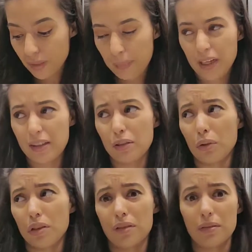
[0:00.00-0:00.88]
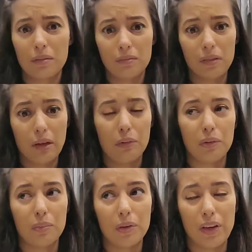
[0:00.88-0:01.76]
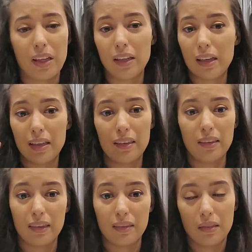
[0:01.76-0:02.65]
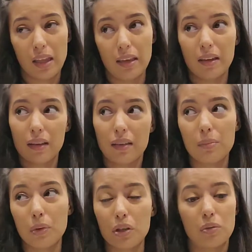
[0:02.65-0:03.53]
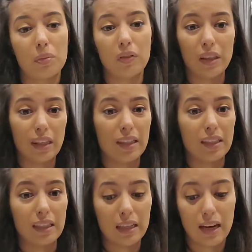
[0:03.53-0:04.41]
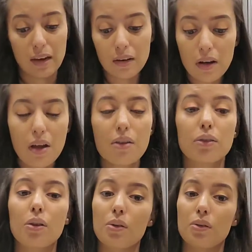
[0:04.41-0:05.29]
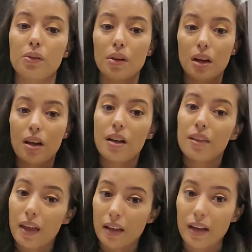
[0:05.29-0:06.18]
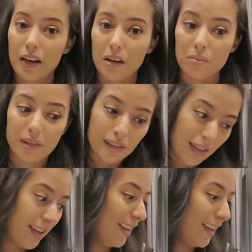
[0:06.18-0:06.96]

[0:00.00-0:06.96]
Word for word: because the doors, like we were moving in, like the boys were moving things in and out. So that kind of helped it.